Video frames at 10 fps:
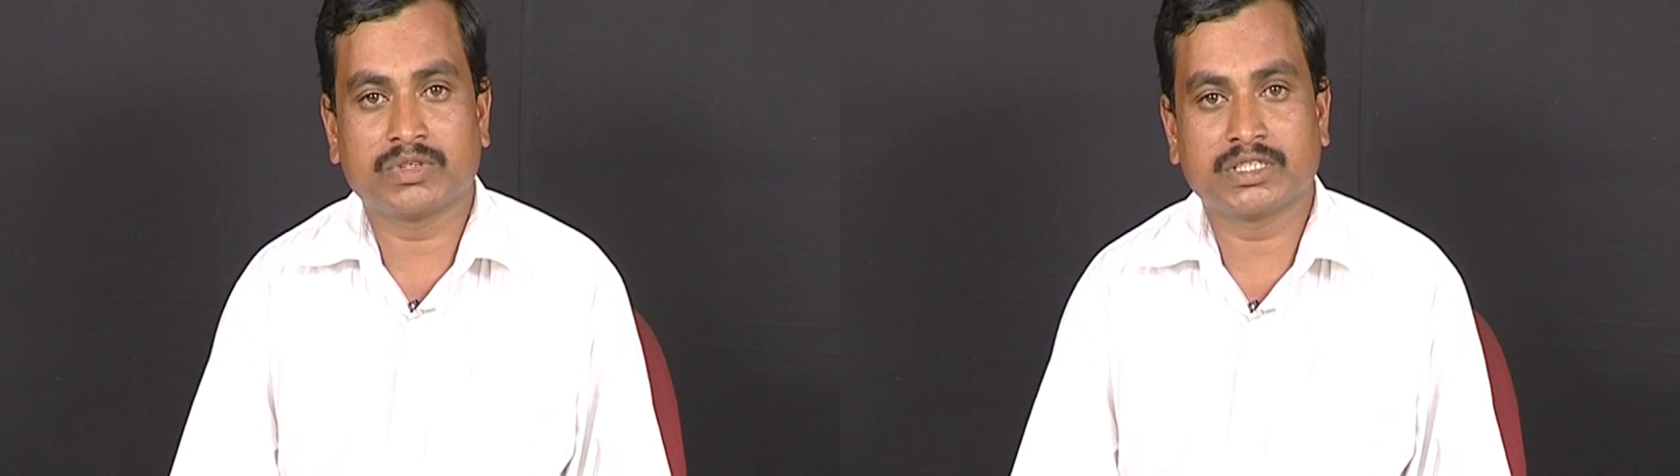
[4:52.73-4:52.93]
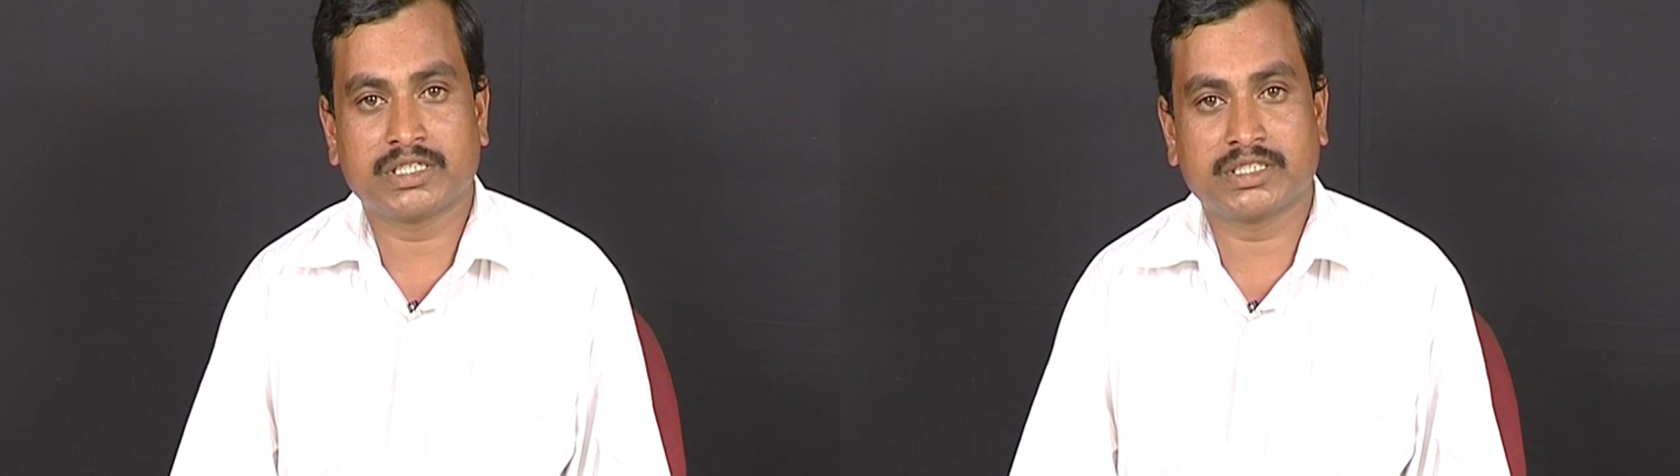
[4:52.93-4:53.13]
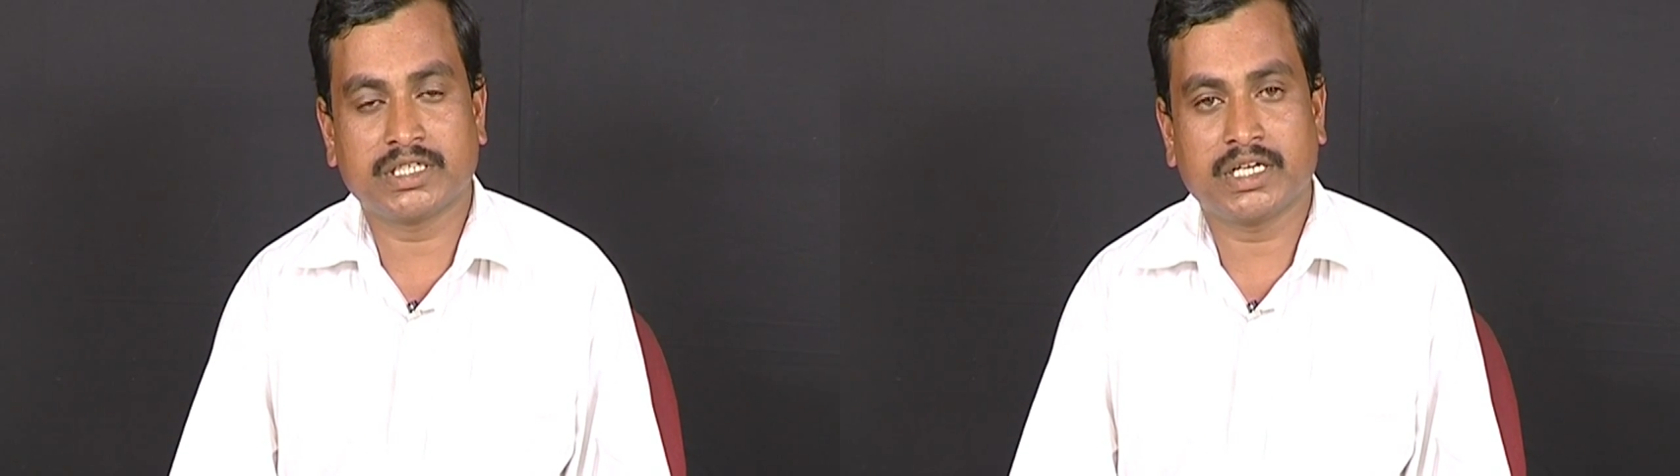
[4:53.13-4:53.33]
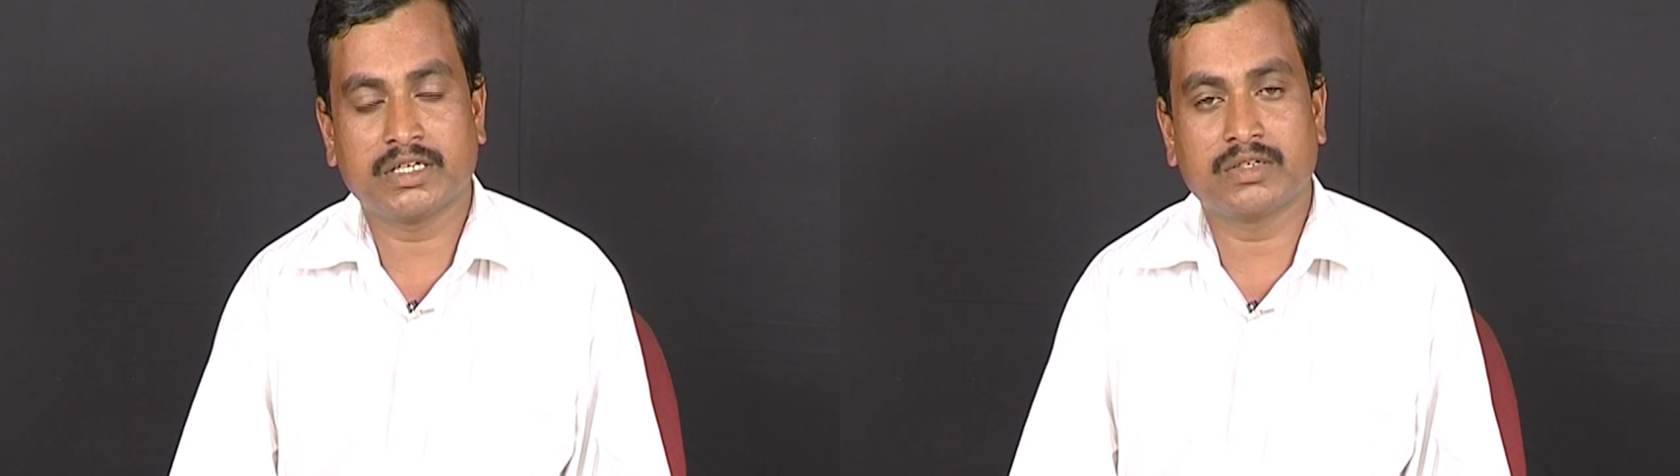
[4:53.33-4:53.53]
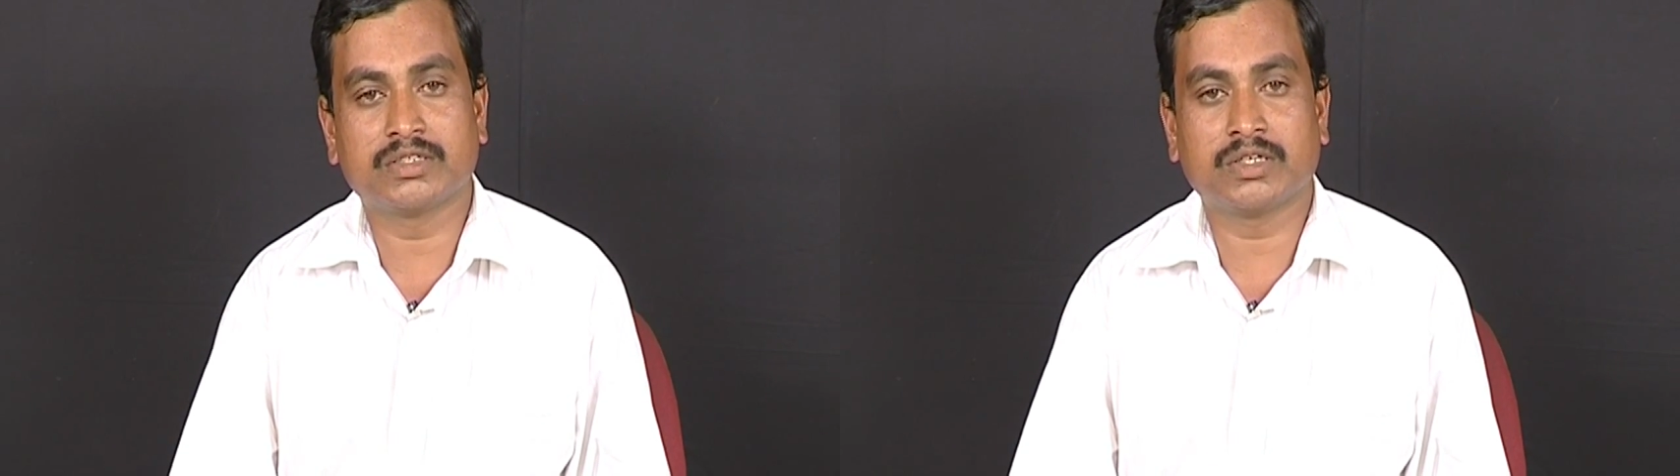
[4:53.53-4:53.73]
that my
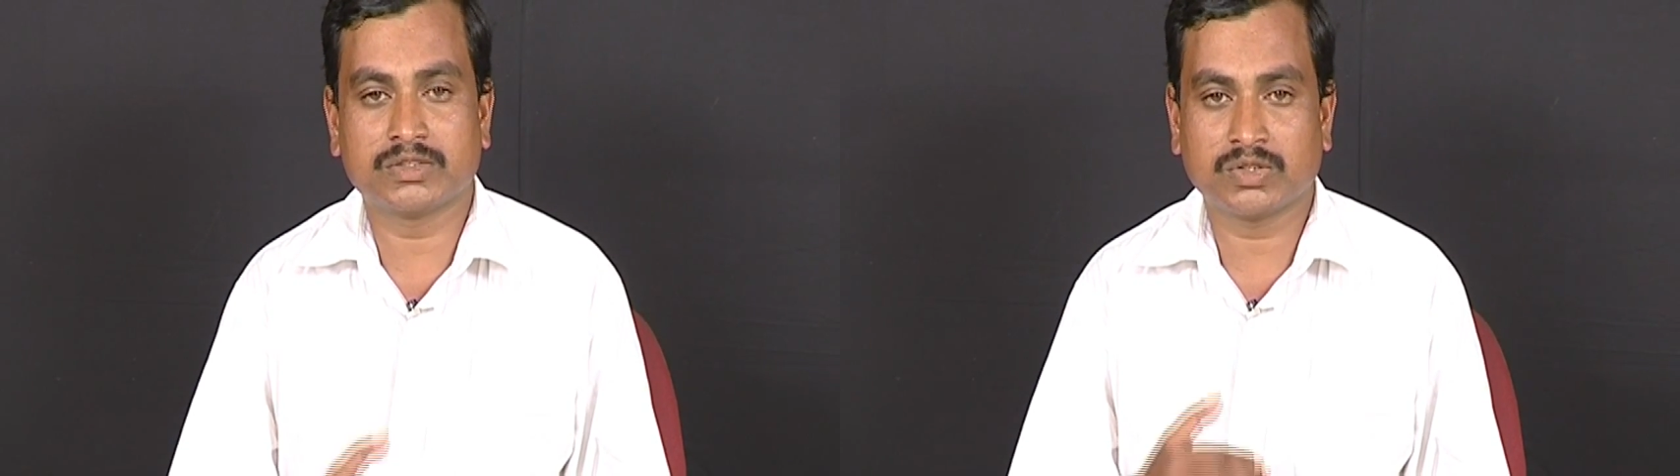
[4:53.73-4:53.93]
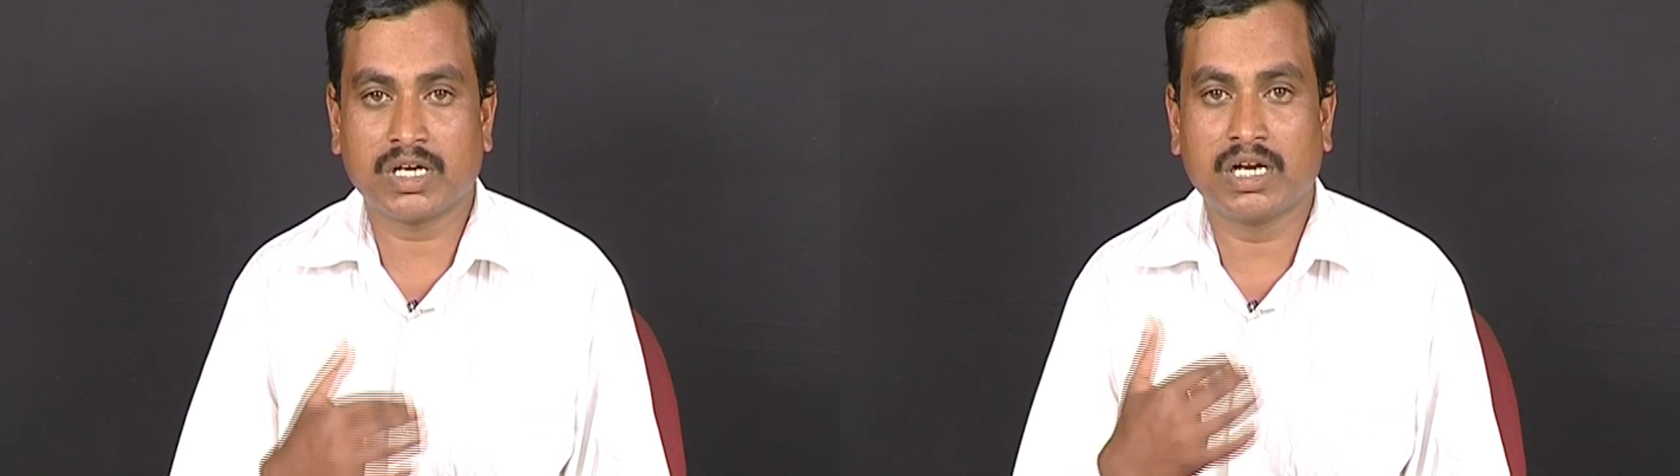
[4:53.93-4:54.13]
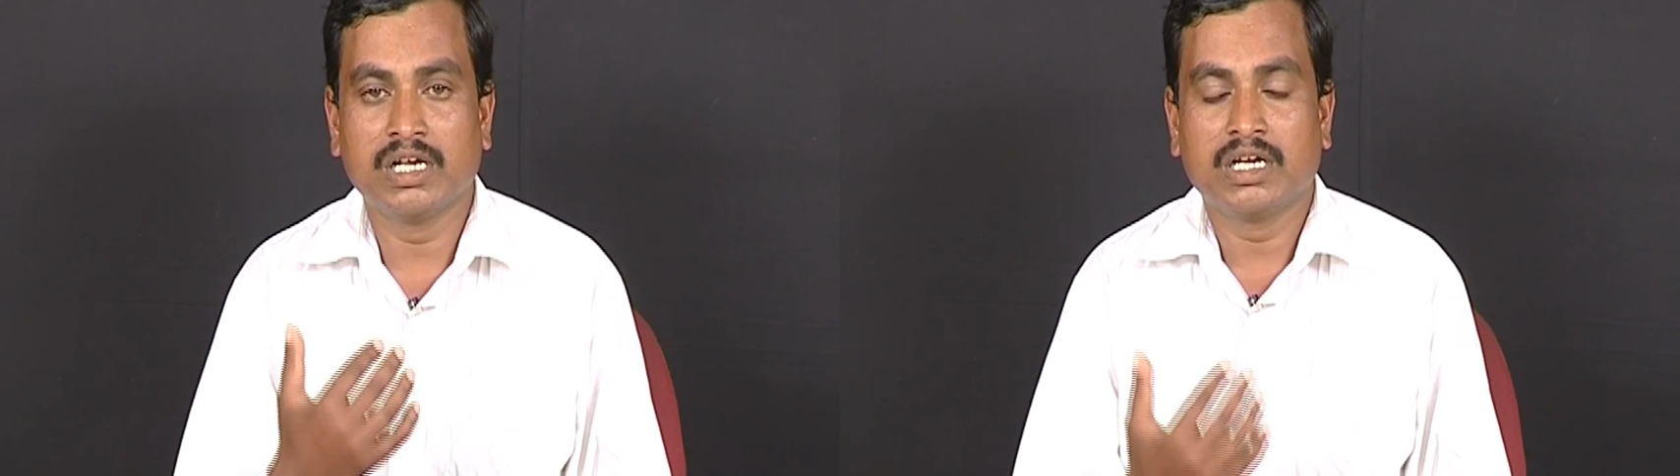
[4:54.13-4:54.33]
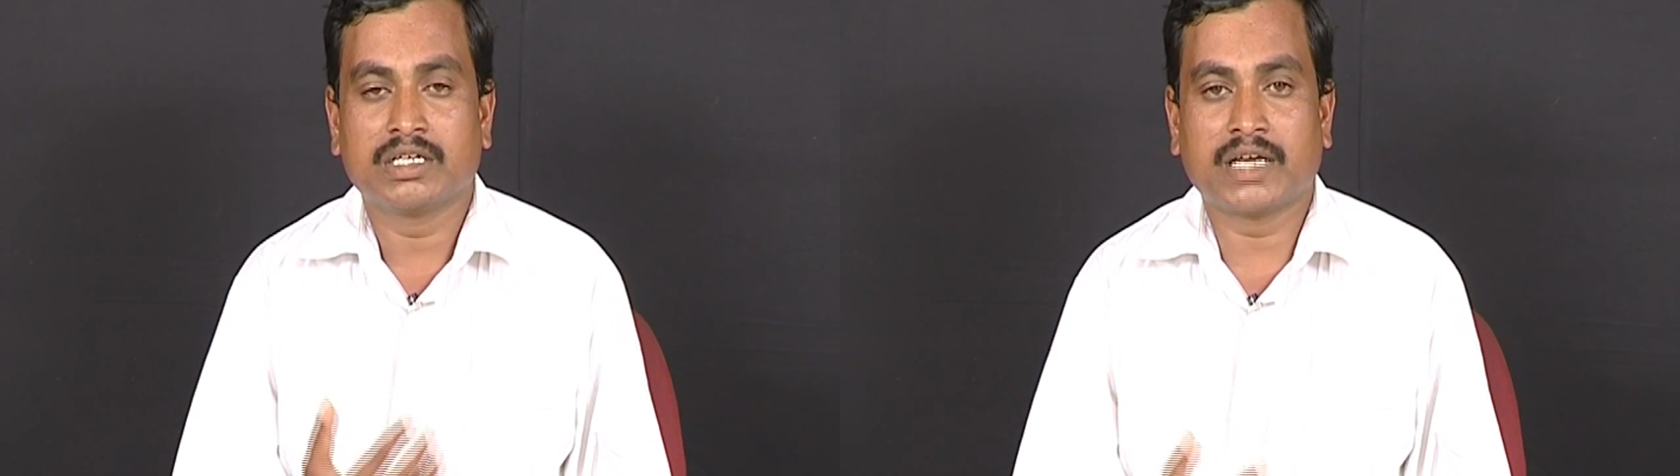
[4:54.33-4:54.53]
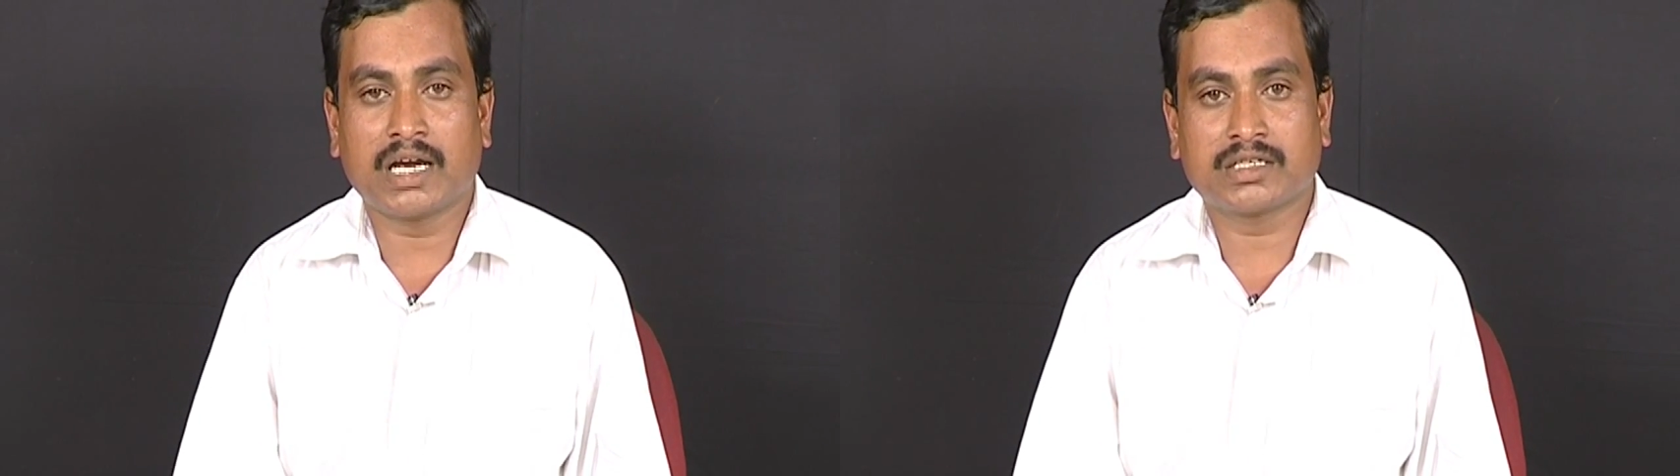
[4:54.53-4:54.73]
condition has
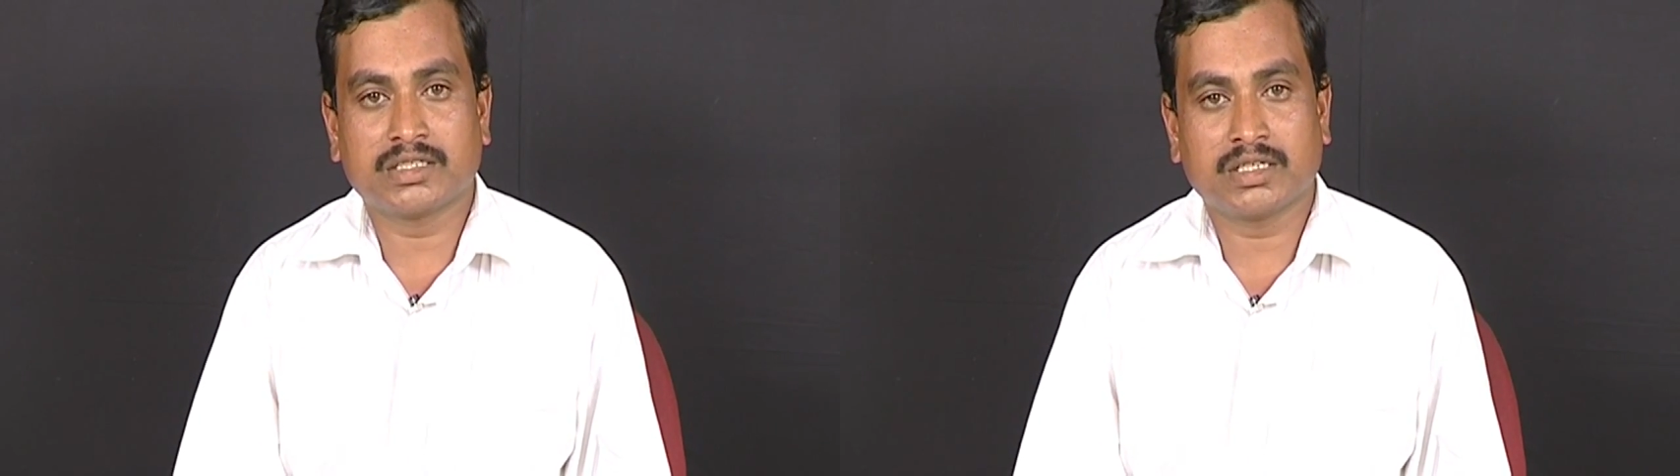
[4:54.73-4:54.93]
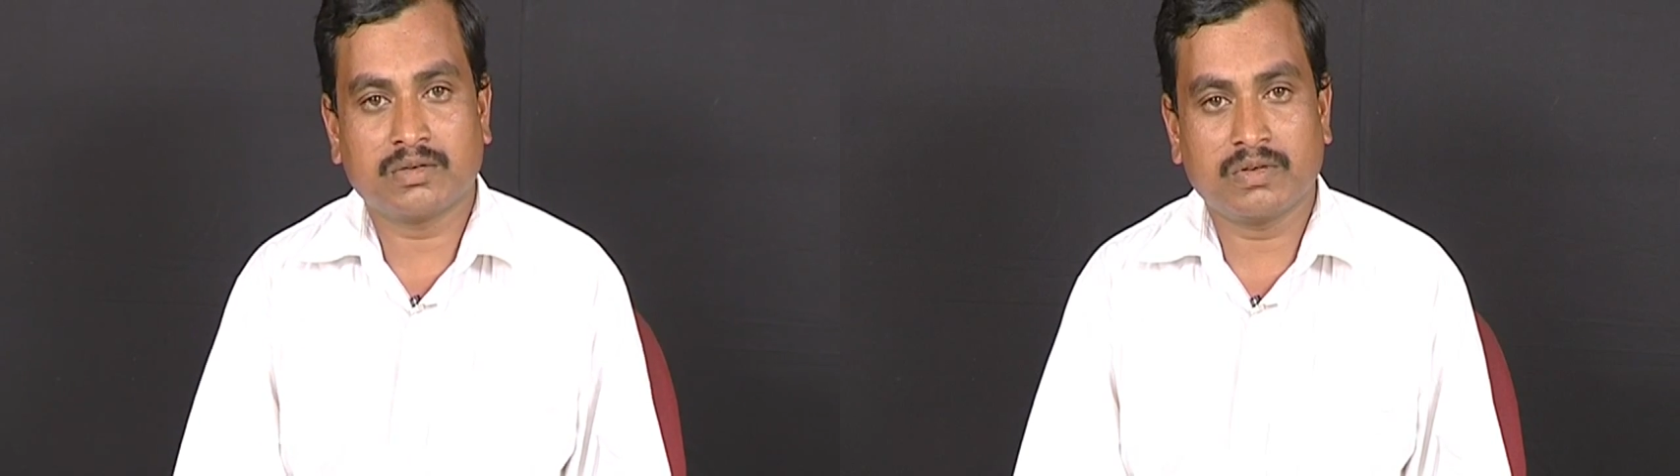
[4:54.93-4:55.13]
worsened